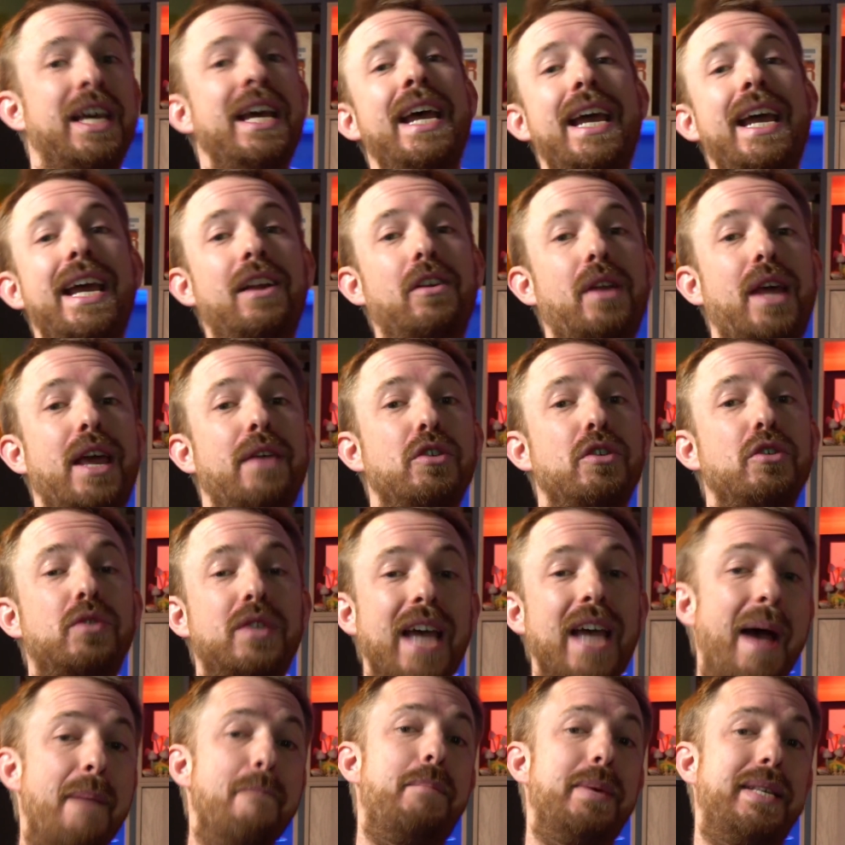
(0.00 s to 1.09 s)
It'll give you
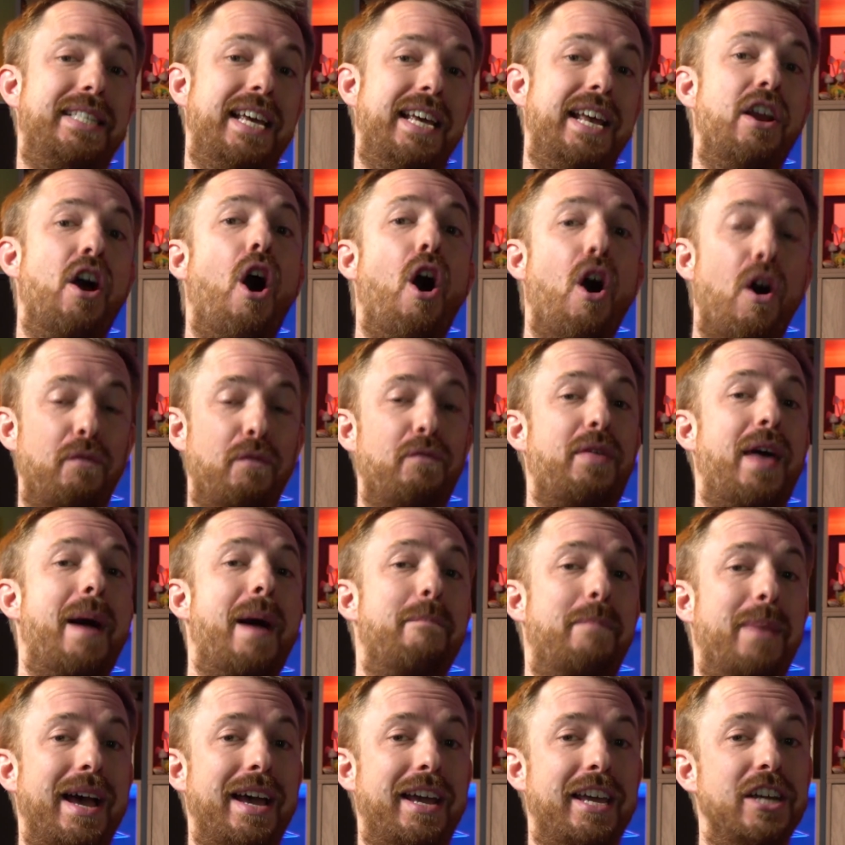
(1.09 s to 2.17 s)
ten percent off that
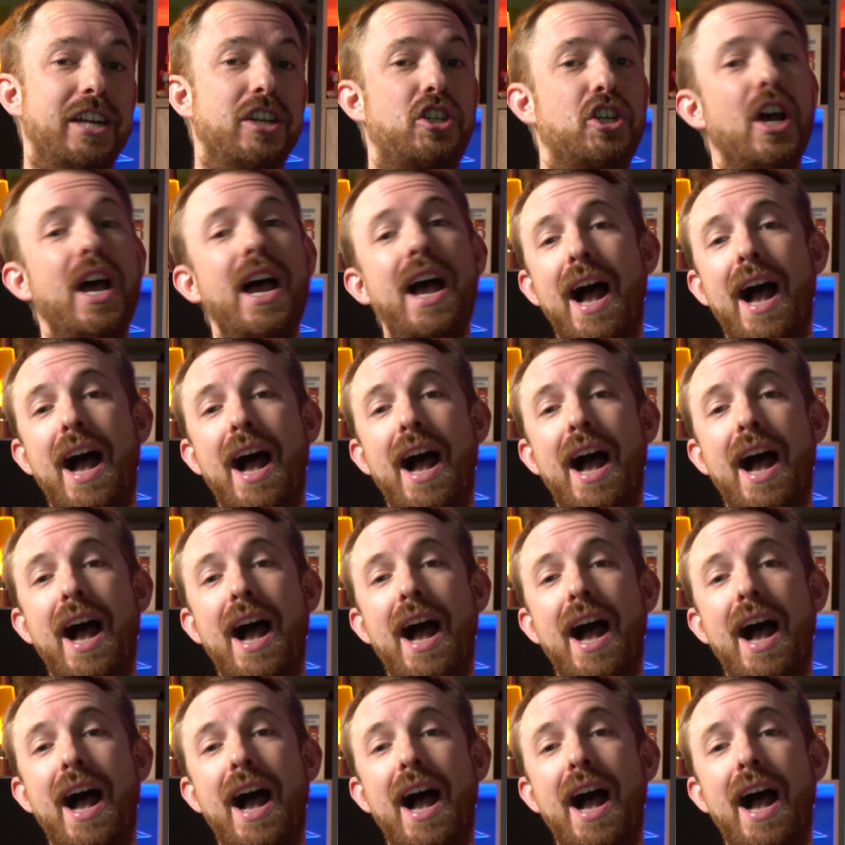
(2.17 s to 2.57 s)
package,